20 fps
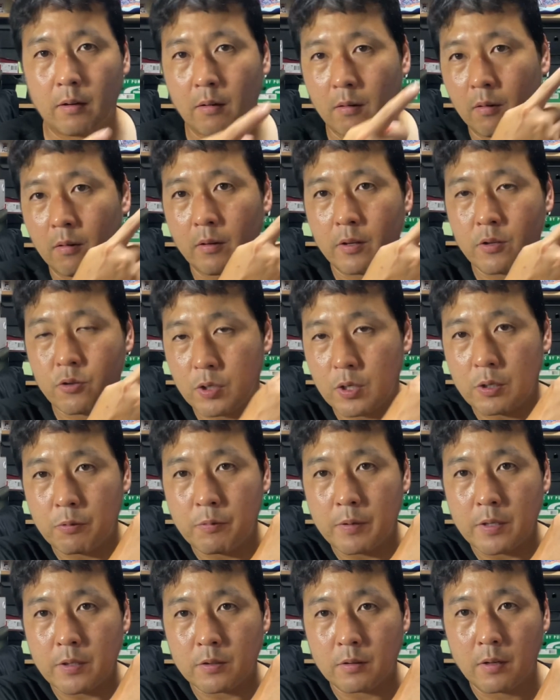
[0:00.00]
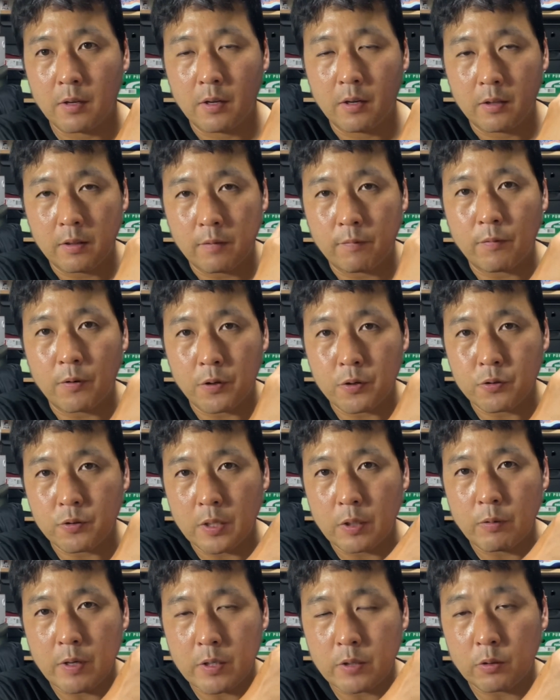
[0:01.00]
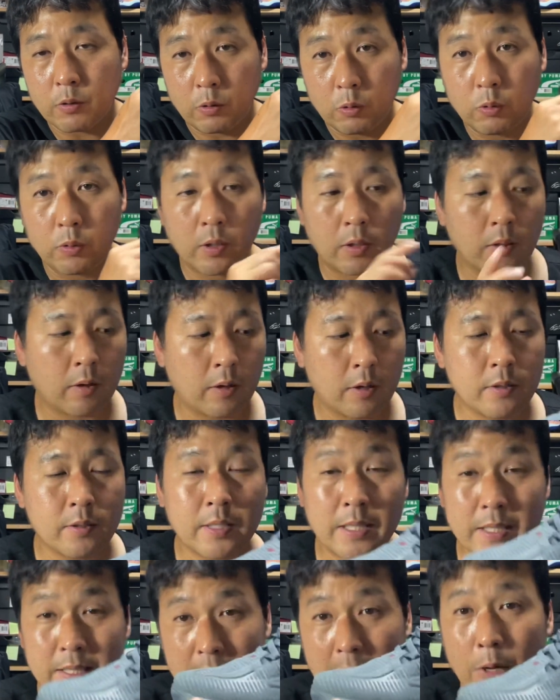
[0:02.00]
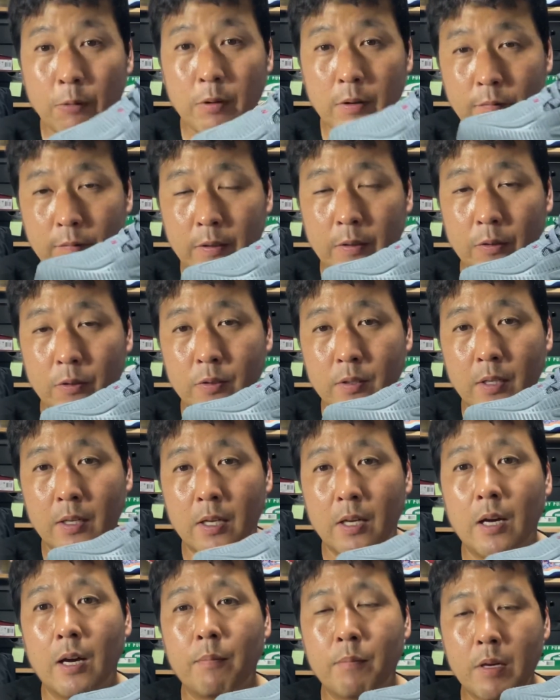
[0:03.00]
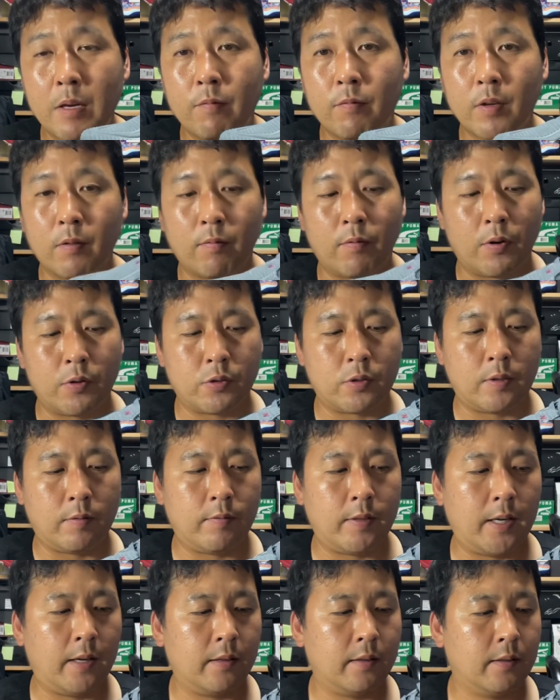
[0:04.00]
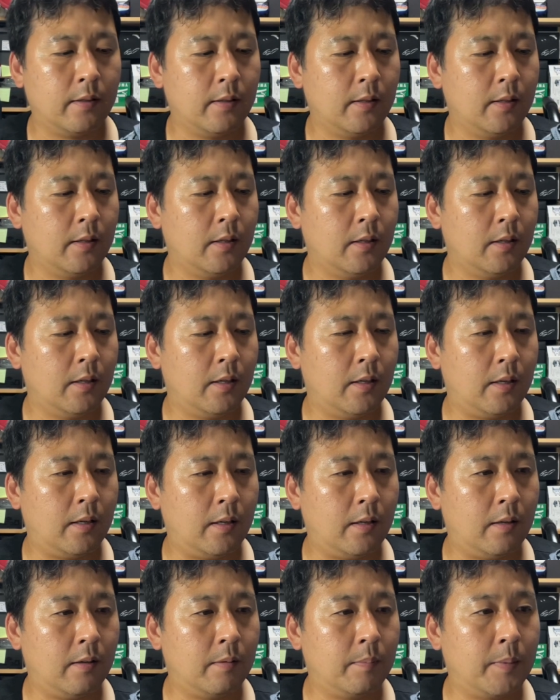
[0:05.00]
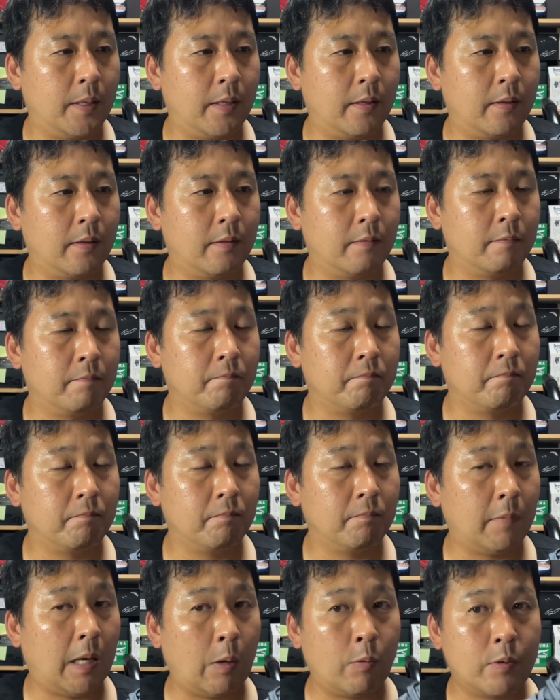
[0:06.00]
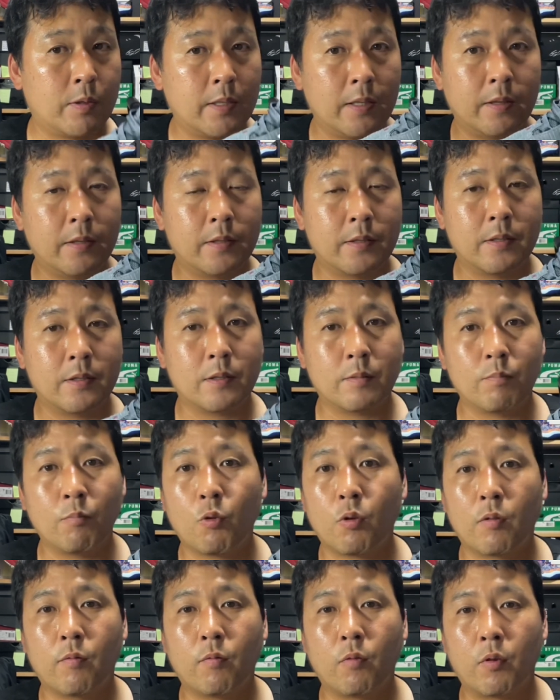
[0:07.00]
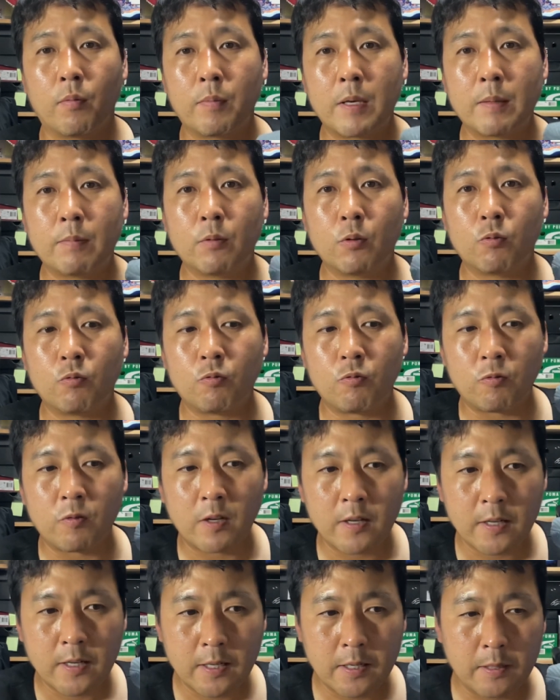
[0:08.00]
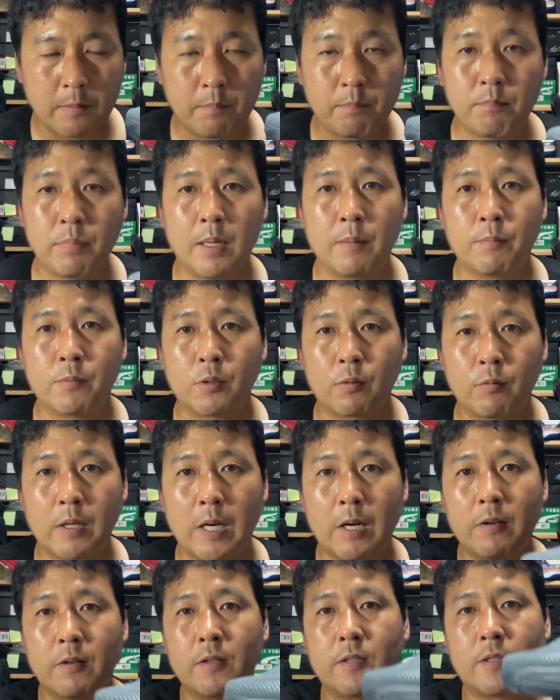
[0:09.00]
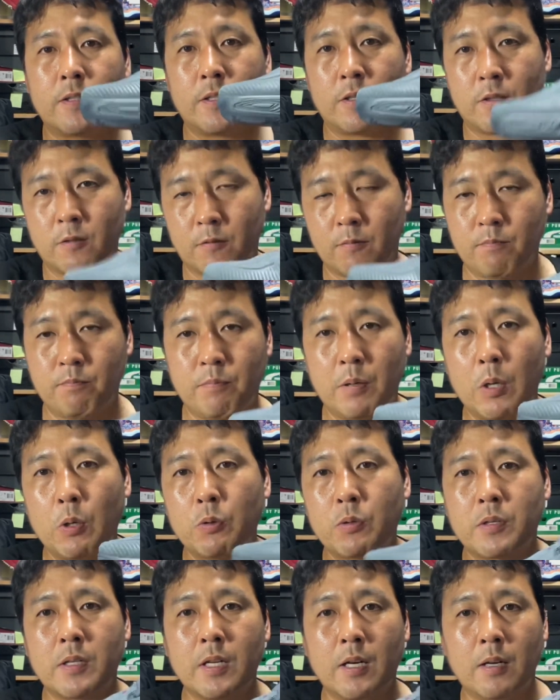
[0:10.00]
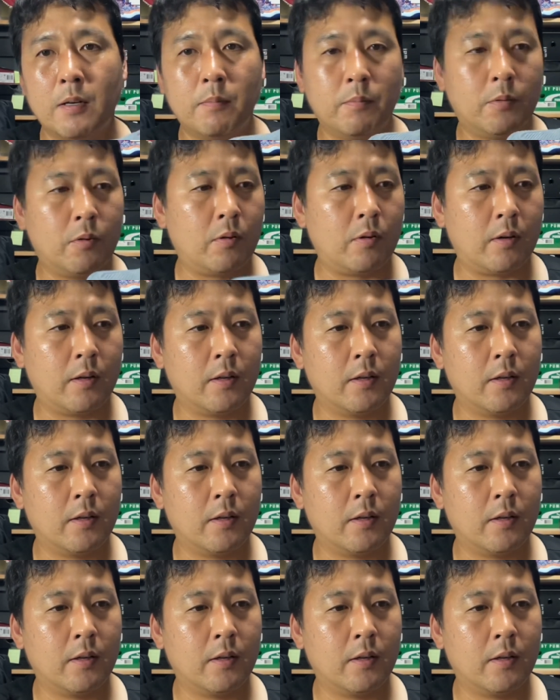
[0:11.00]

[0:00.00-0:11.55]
early generation, the first generation Lunarlons. That's how it feels, a beefier version of that. But I would say this is more for people who bumps around, just post up, or